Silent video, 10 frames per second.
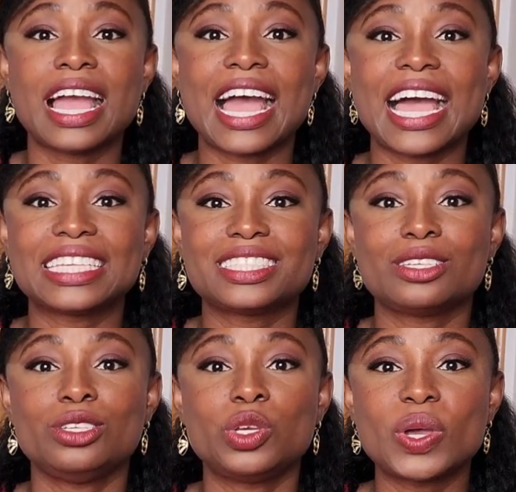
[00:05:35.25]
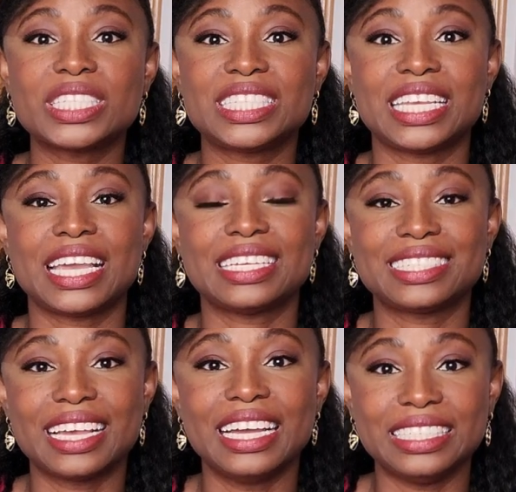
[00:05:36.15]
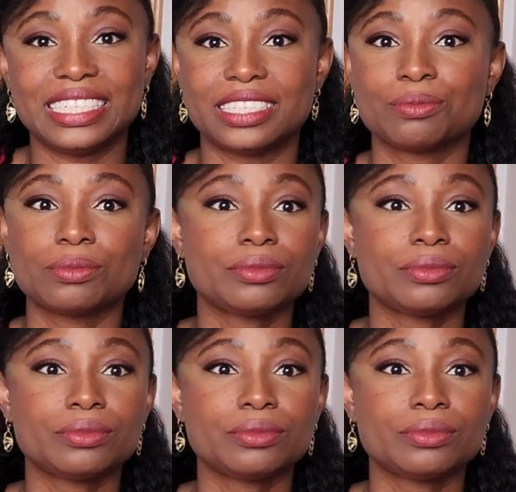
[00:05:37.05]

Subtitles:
Has the USDA signed it?"